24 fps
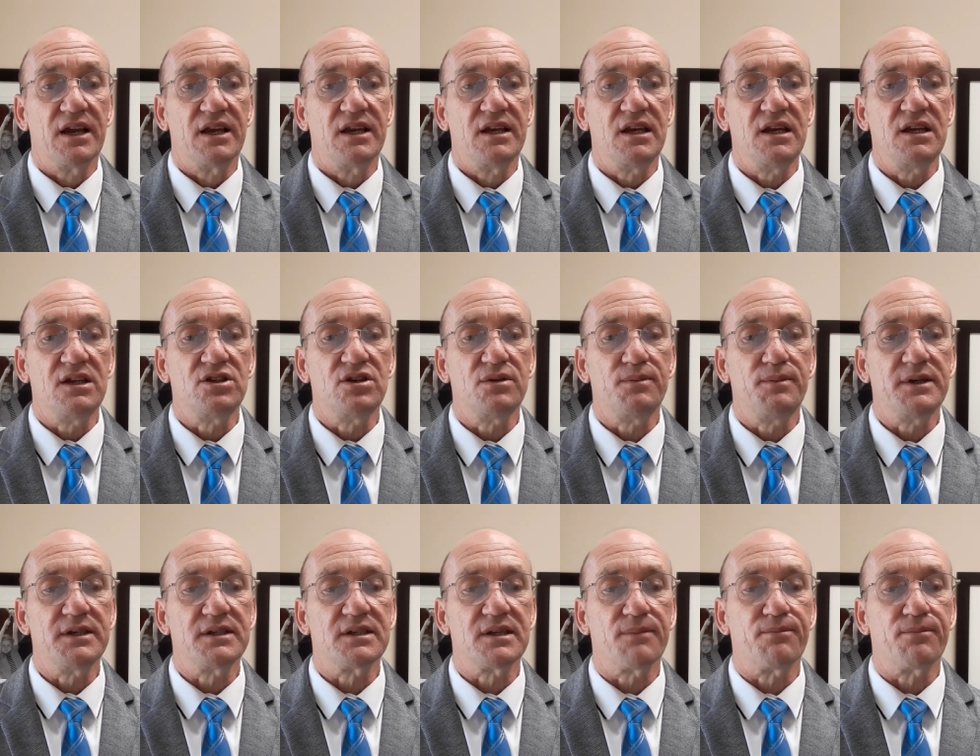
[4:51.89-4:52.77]
need to be
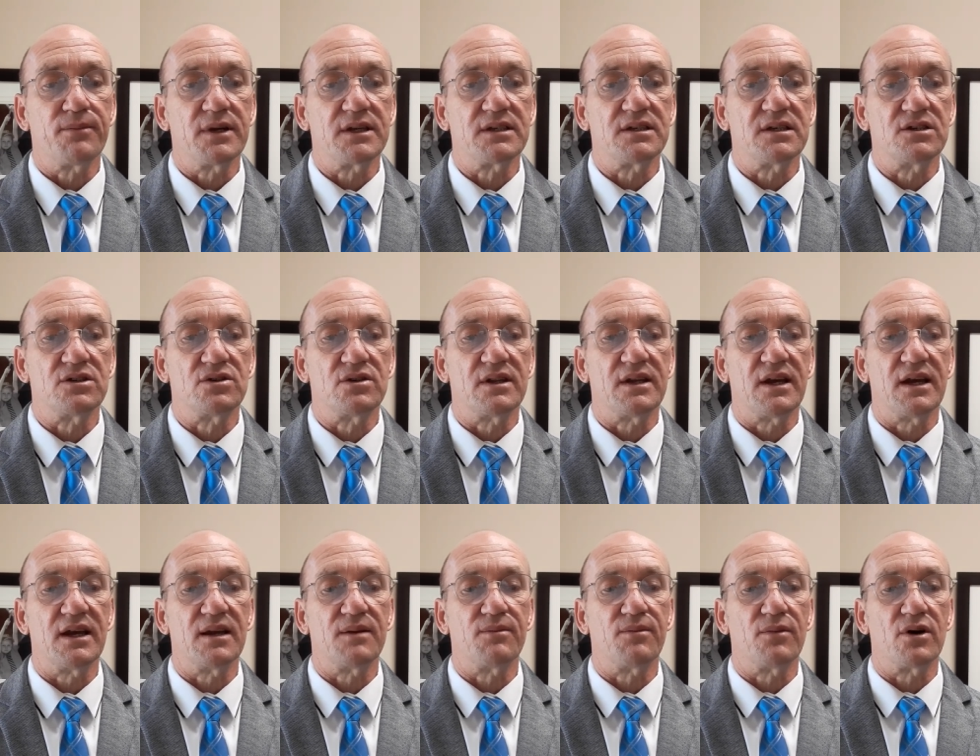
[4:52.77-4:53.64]
submitted to the
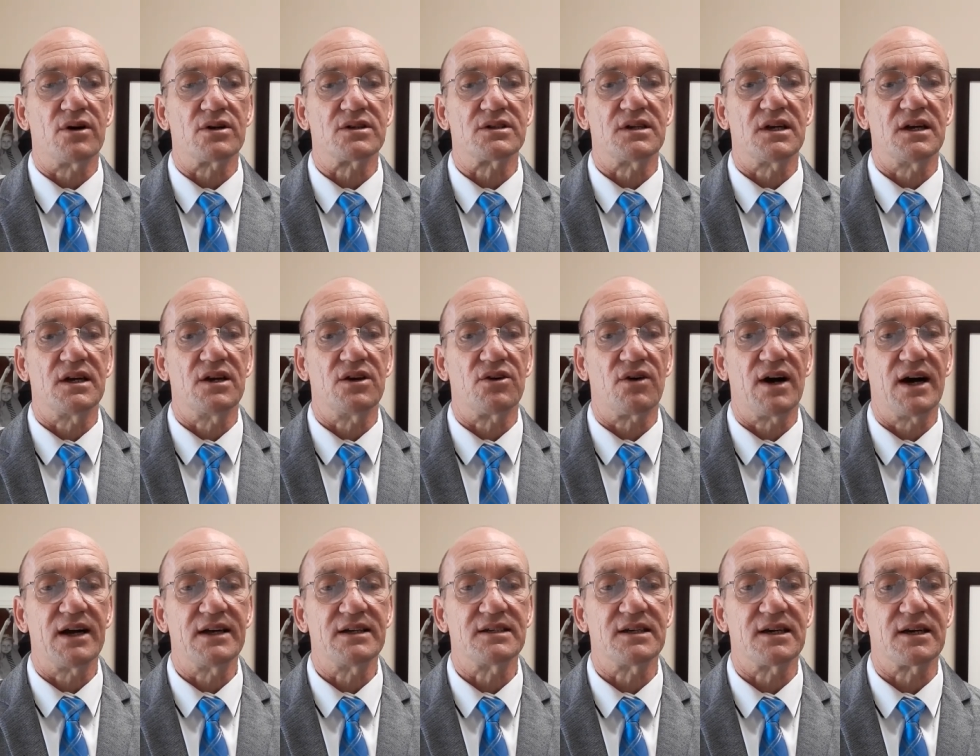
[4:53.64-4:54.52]
headmaster in
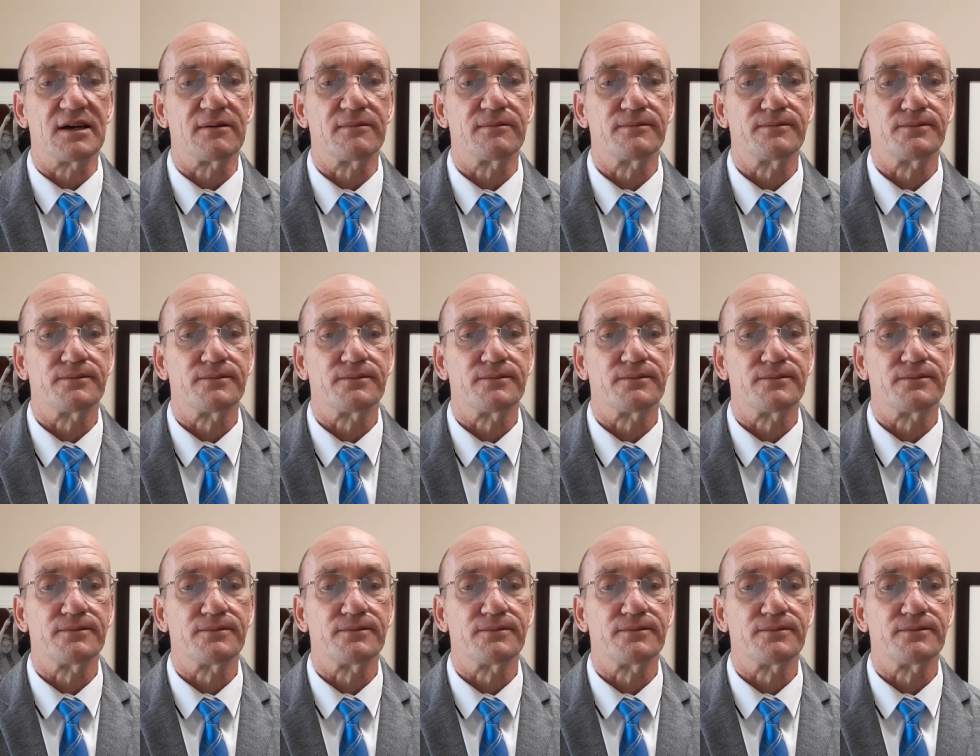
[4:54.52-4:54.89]
writing.